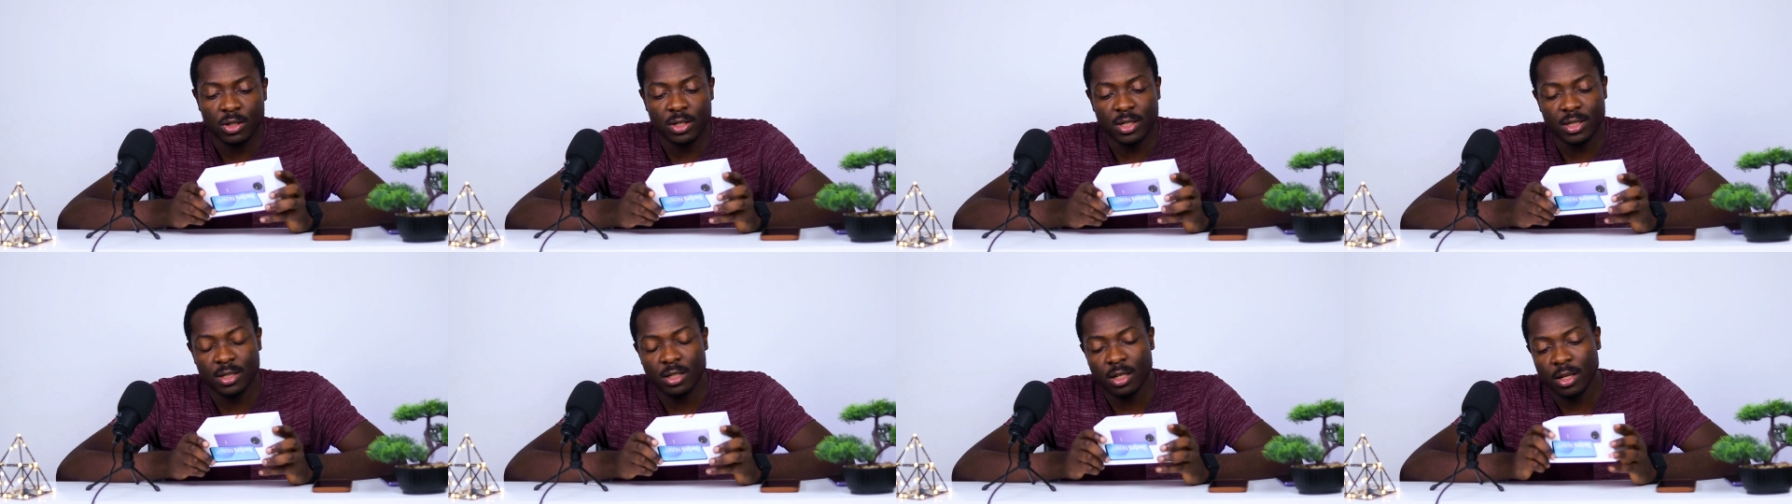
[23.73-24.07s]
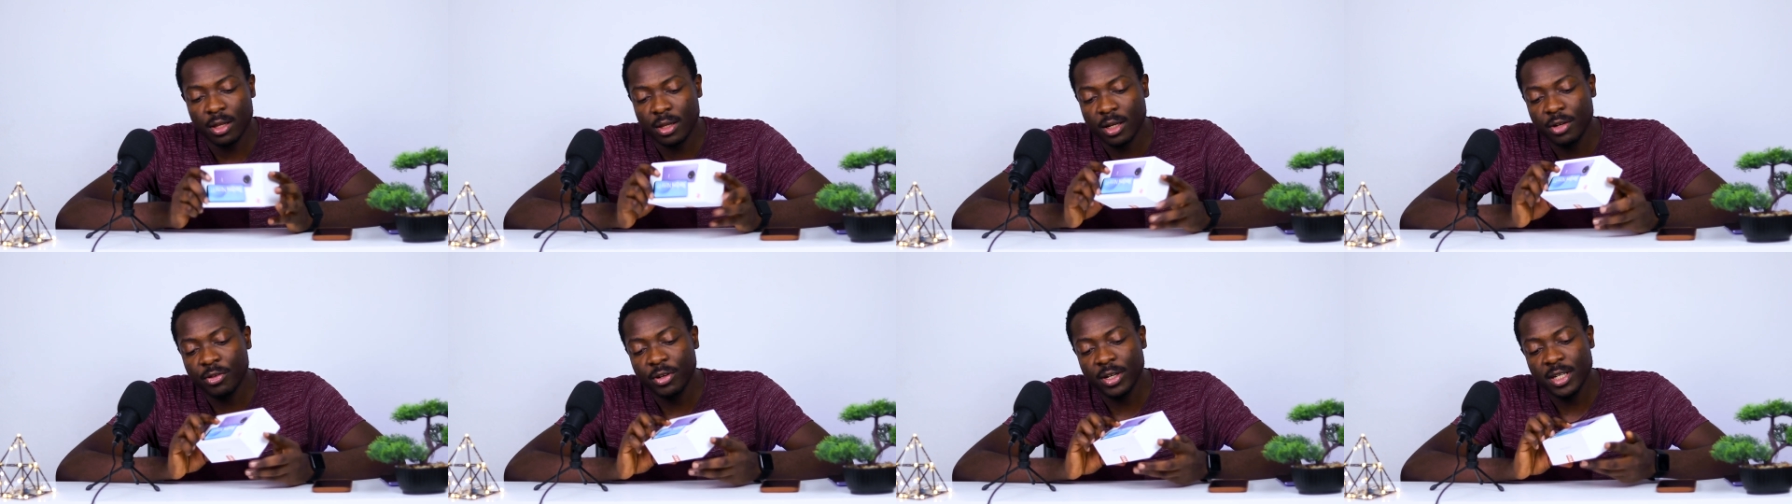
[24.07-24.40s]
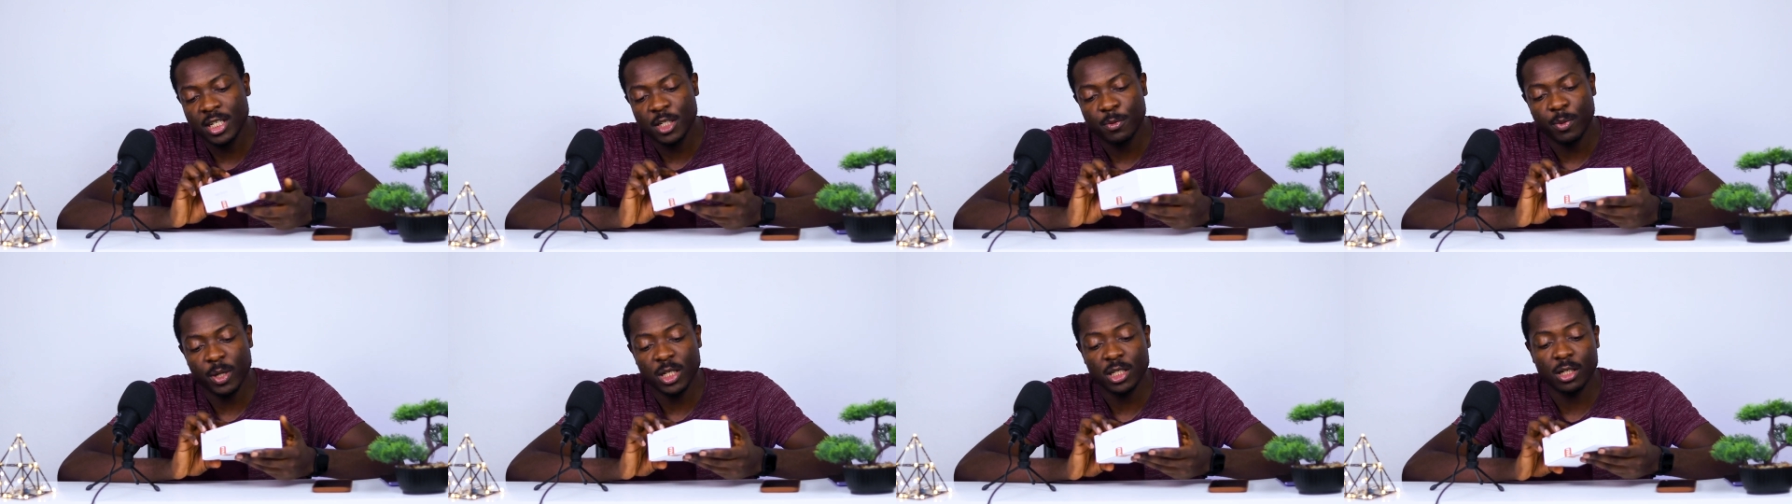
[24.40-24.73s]
So there's nothing
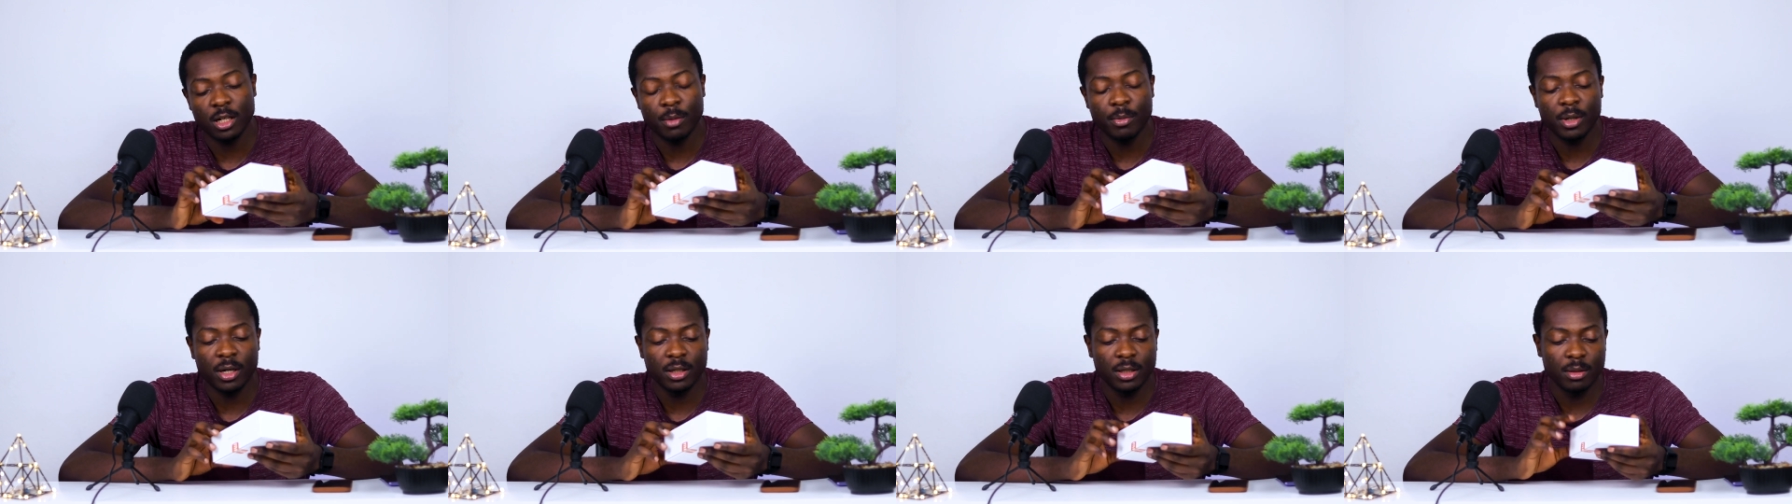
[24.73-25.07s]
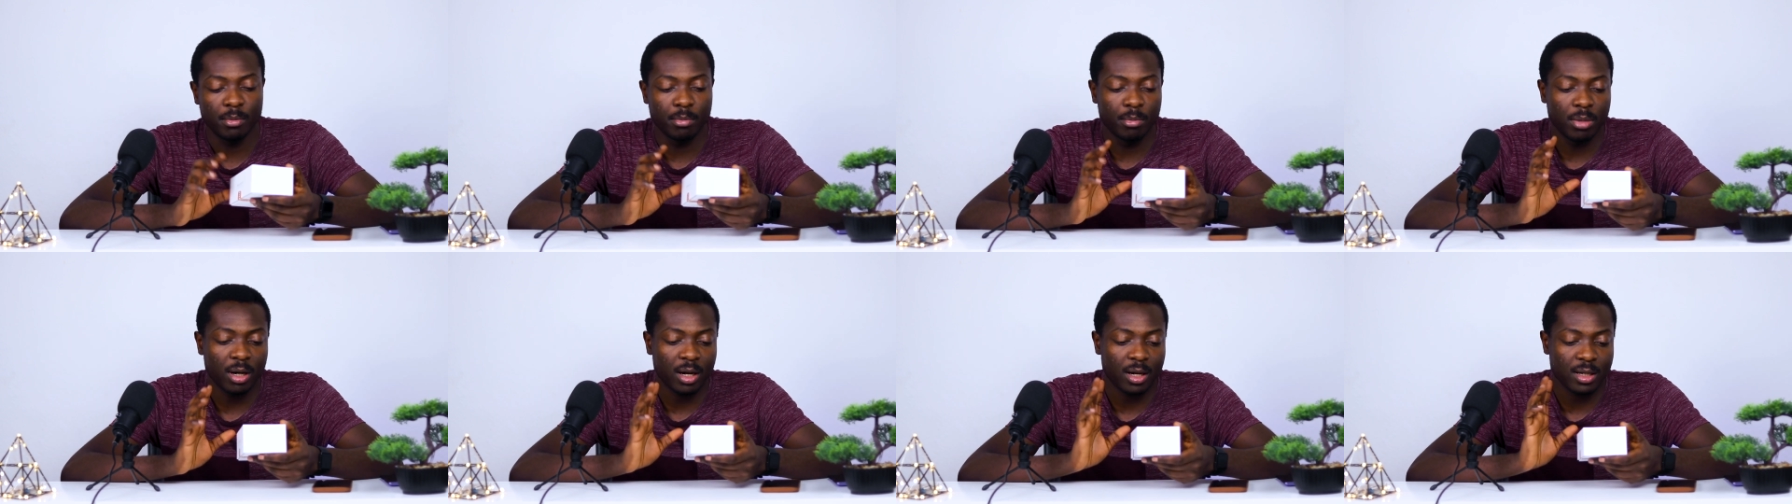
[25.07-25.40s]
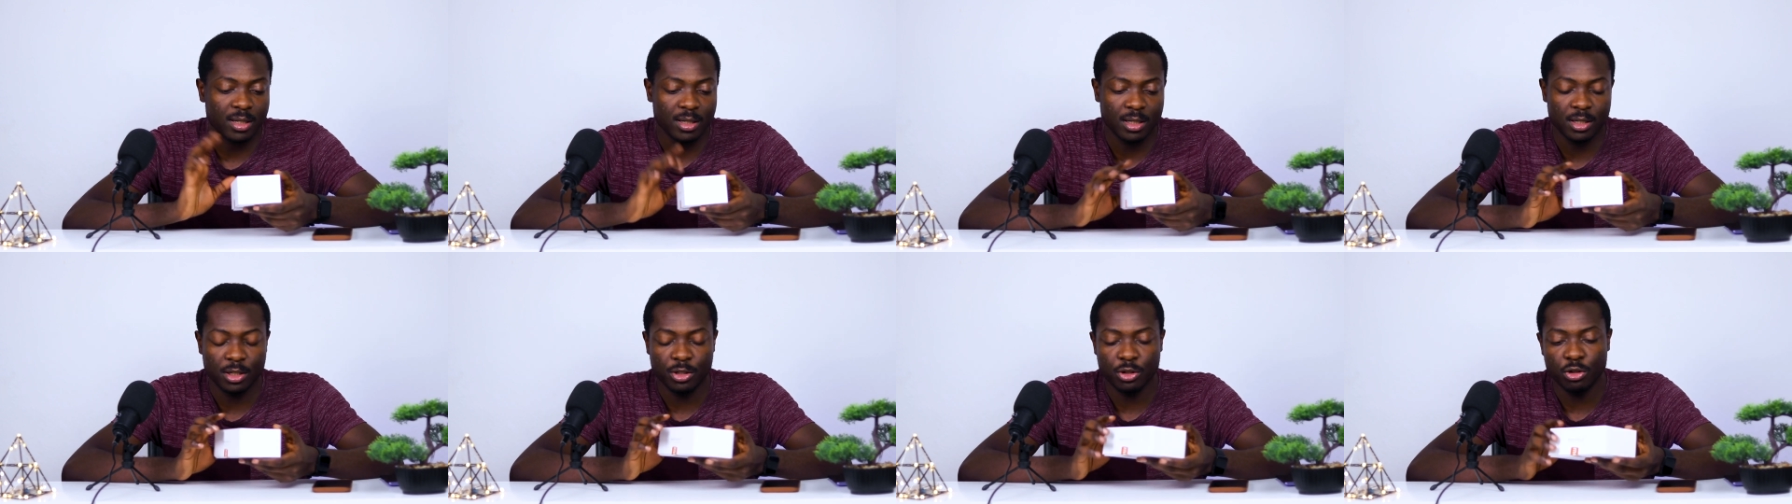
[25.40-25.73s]
really special about the
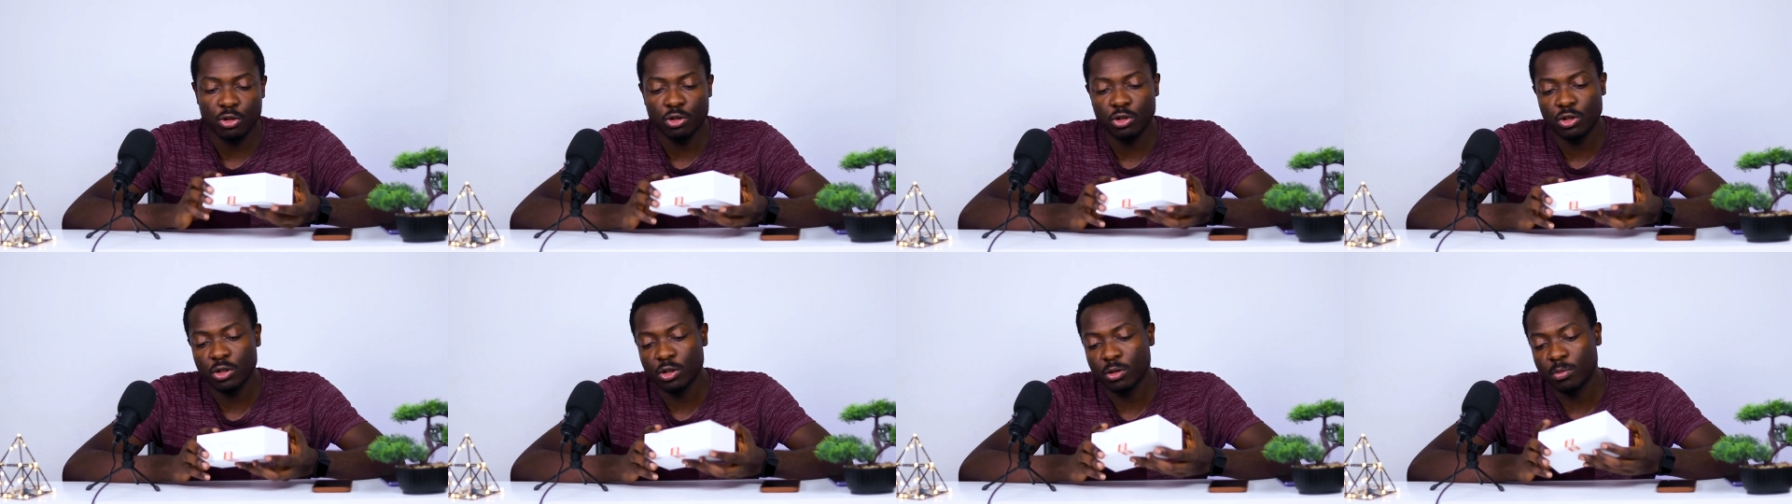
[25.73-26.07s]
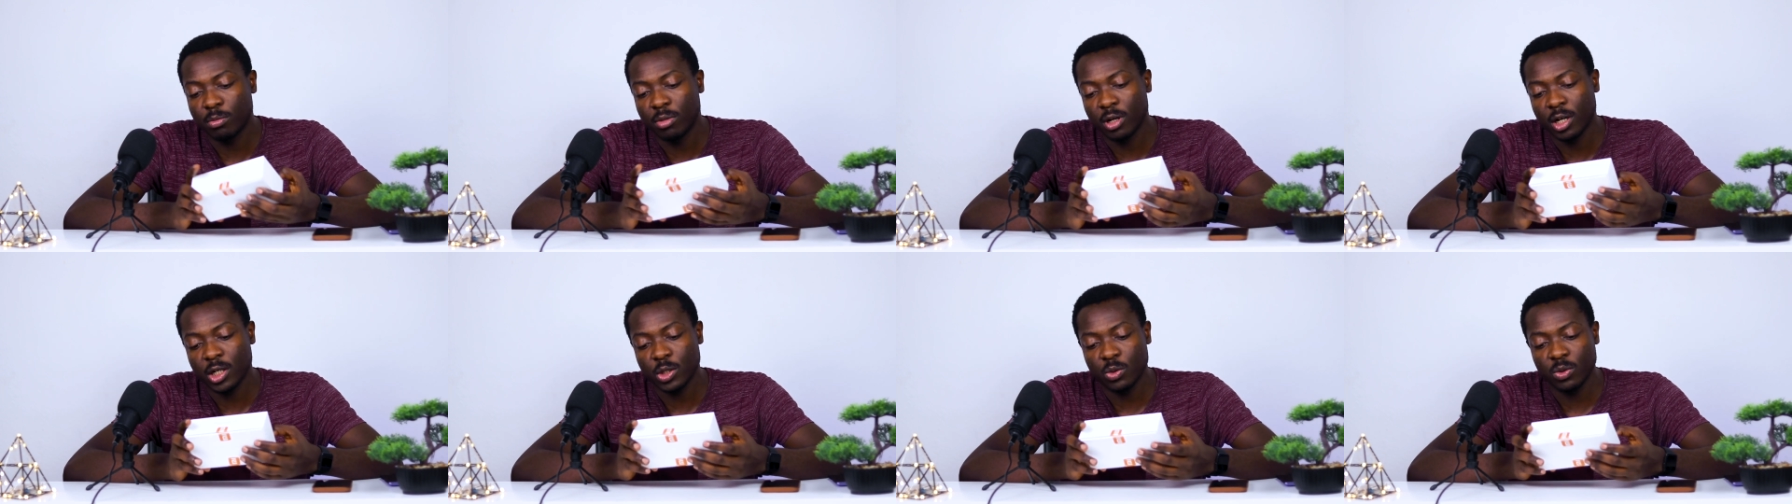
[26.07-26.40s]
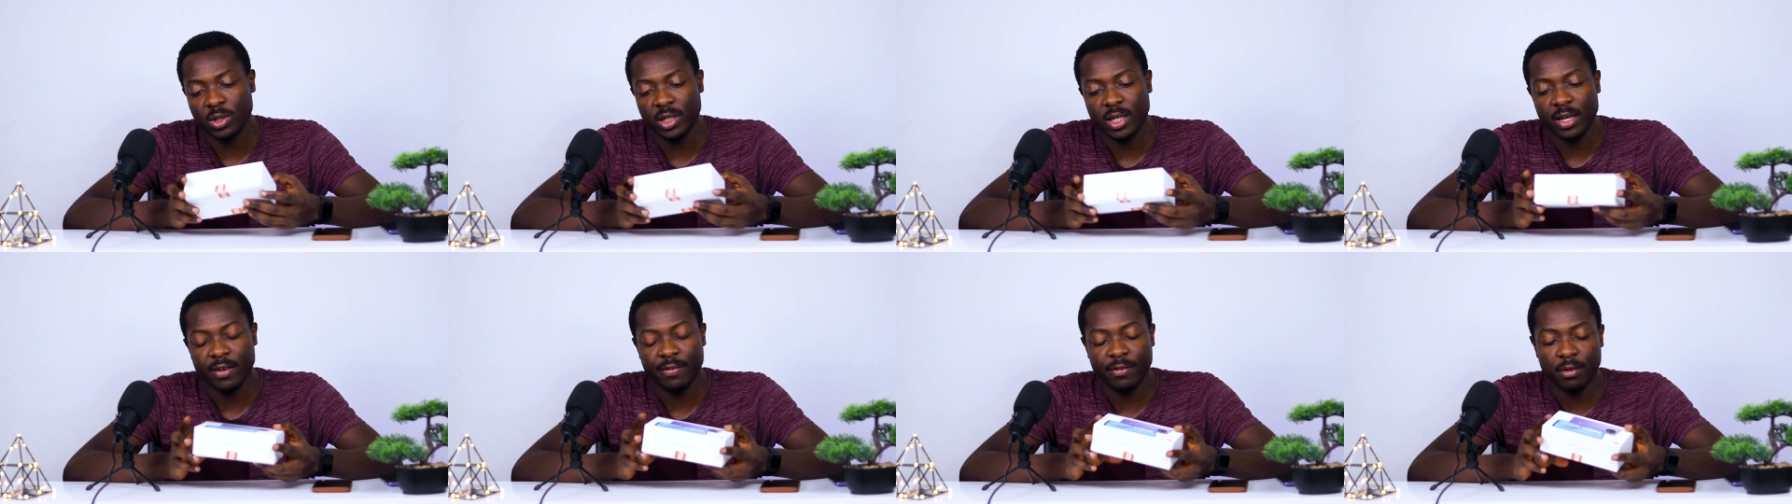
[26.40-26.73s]
box. It's the usual
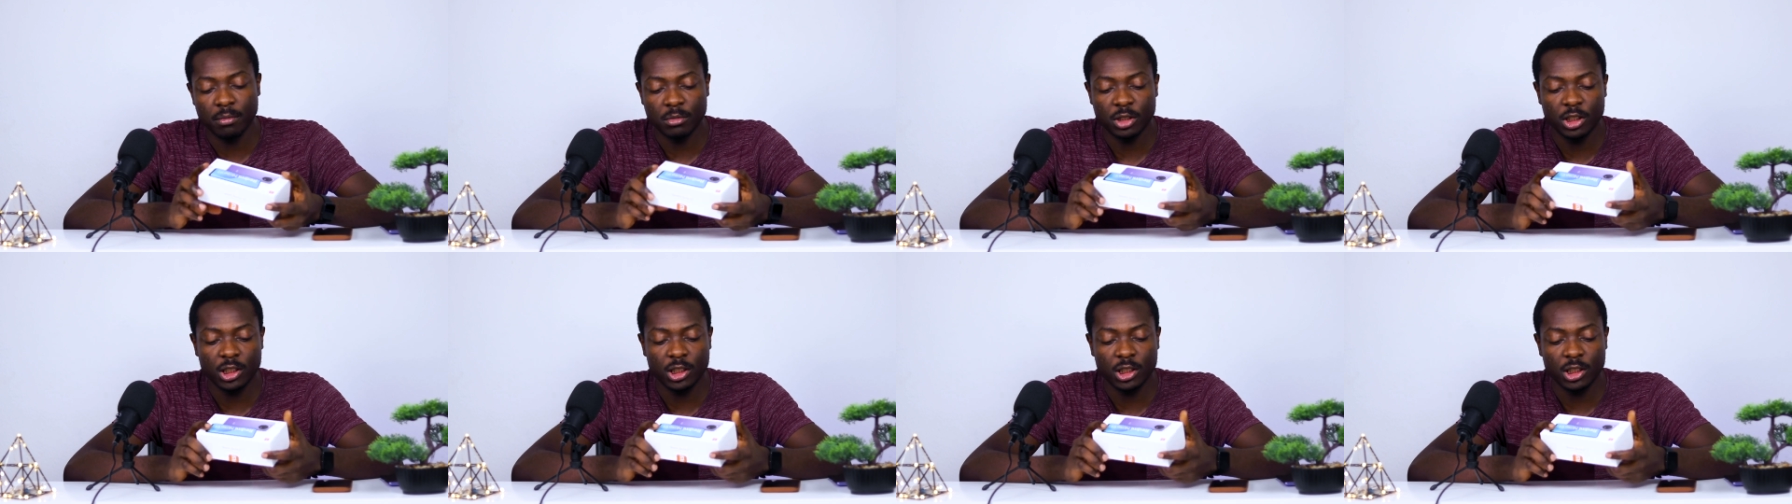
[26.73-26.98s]
box we get from